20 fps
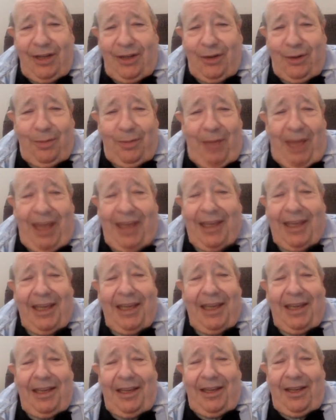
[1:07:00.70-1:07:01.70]
you're
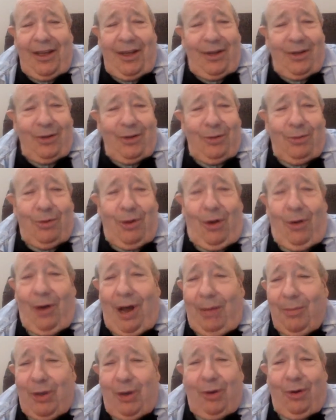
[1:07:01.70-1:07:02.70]
making. You know
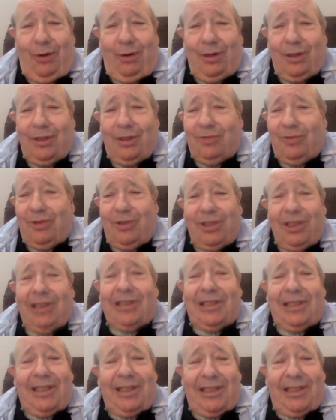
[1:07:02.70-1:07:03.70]
I'm yours for
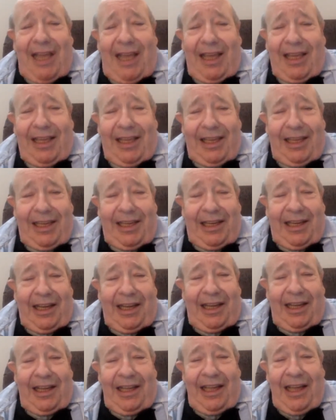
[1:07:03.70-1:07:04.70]
just the taking.
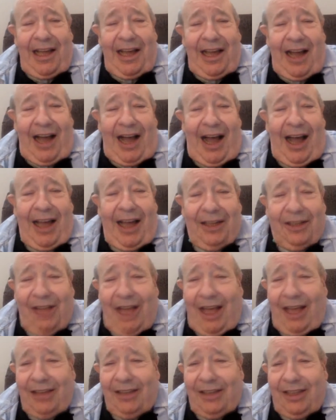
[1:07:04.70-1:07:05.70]
I'd
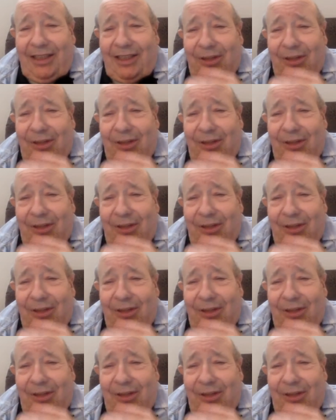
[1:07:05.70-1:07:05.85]
gladly